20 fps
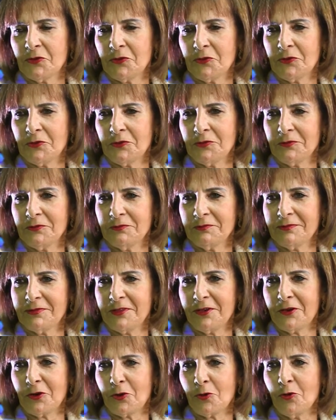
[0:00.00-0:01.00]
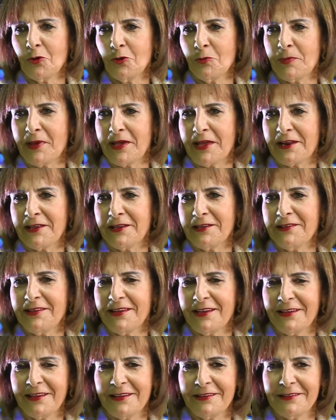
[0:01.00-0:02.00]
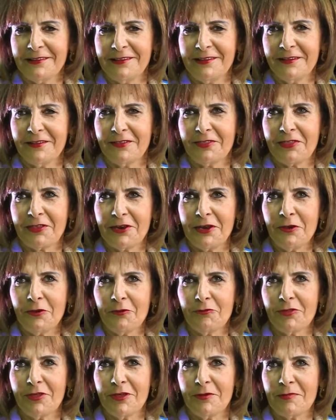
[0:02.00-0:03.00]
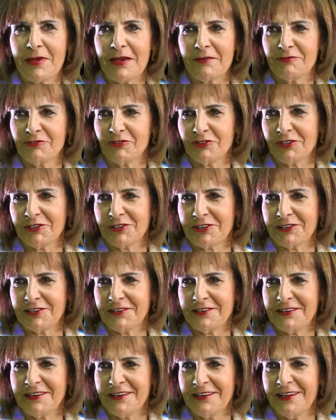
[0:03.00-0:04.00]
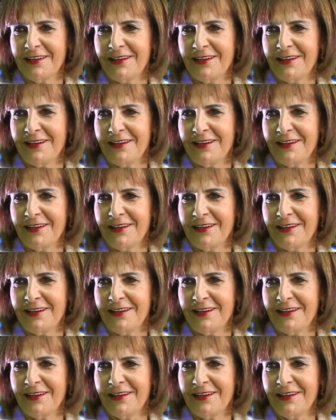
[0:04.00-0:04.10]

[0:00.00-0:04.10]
So they are all married, and 3 of them have children.